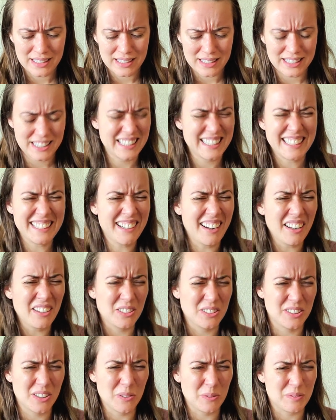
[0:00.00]
that they not
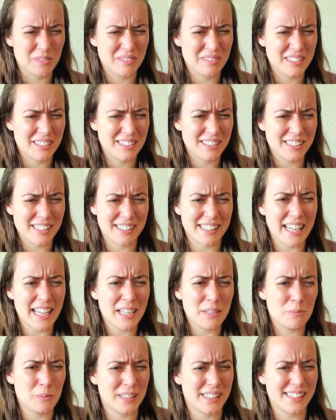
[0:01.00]
also just hit
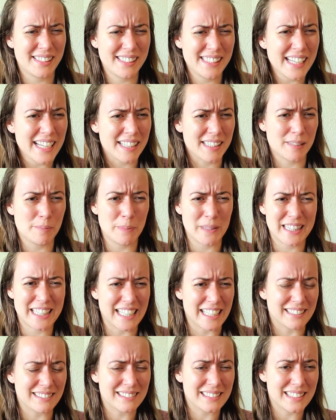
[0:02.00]
him with sticks, but
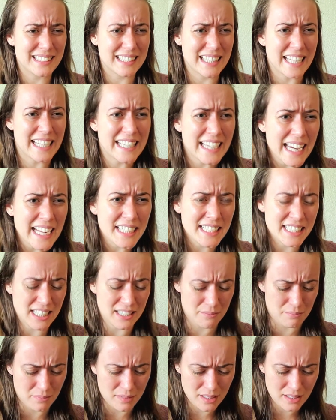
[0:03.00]
they kicked
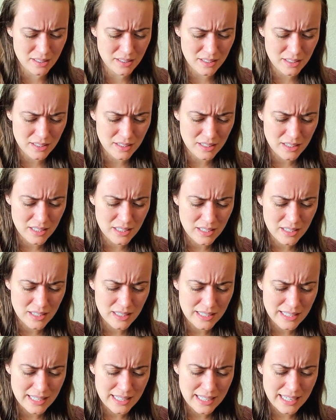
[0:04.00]
him.
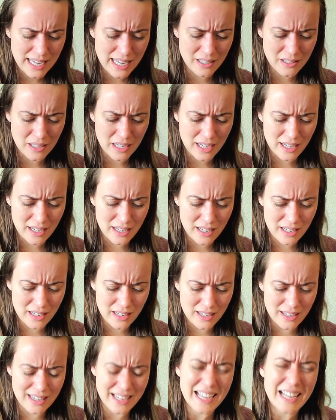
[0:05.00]
And
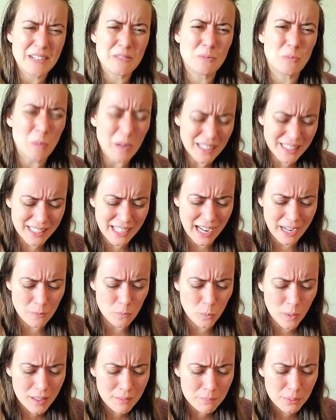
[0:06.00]
one
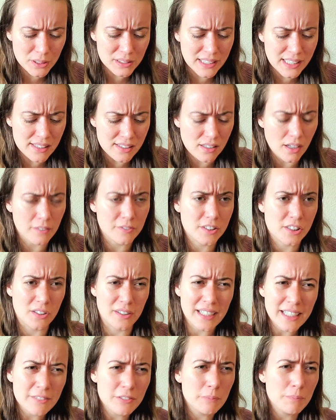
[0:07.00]
police officer
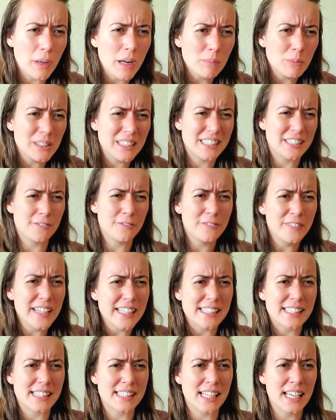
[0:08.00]
even pummeled his
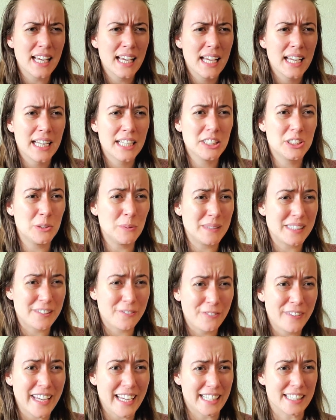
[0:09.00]
fist into his
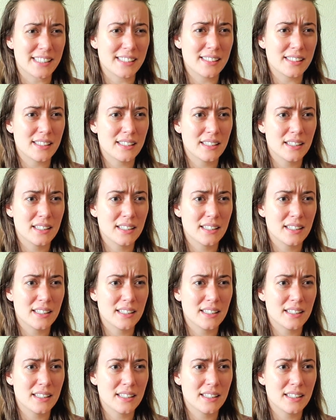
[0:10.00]
face.